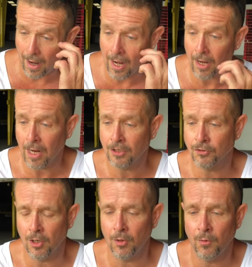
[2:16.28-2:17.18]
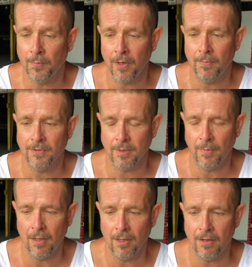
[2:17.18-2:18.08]
I, I struggle with purpose in
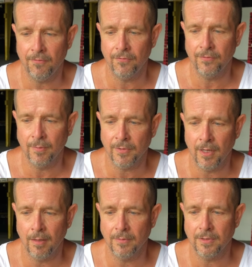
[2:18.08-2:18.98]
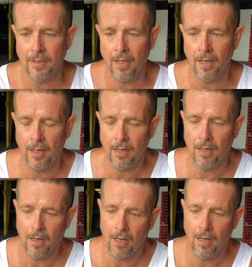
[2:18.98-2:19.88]
my life sometimes
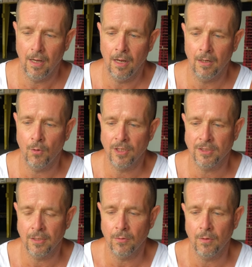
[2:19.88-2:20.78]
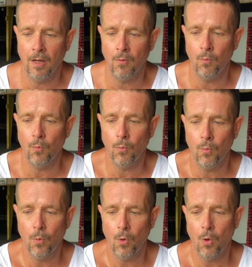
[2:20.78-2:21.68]
and, and question
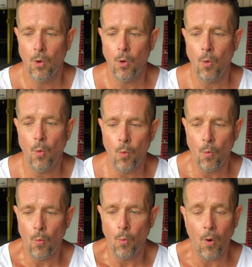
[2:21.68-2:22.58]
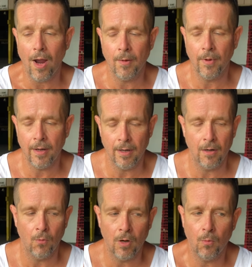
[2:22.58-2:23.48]
why, why am I
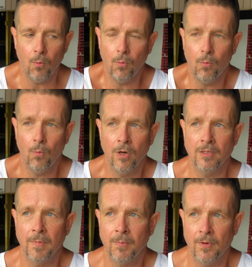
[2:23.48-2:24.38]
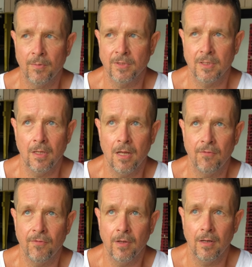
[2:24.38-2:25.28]
here? What, what is my purpose in
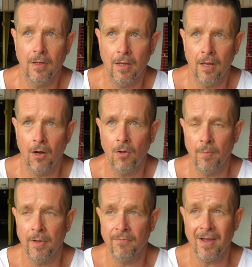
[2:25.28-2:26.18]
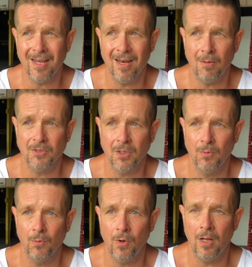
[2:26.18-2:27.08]
life? And you know, I mean, if I can help
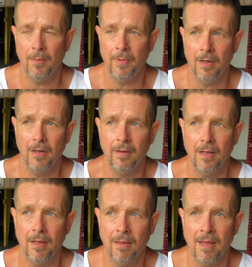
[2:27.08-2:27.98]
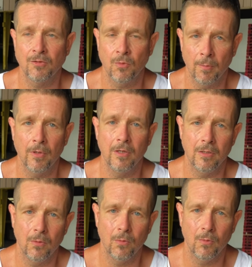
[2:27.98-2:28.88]
someone while I'm here, that's what I'm going to do.
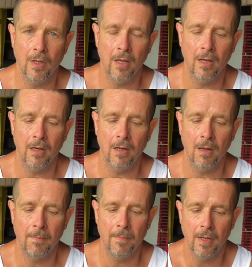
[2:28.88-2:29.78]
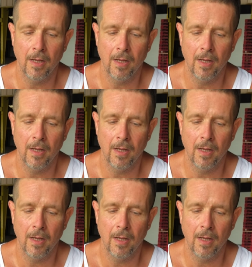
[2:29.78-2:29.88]
And um,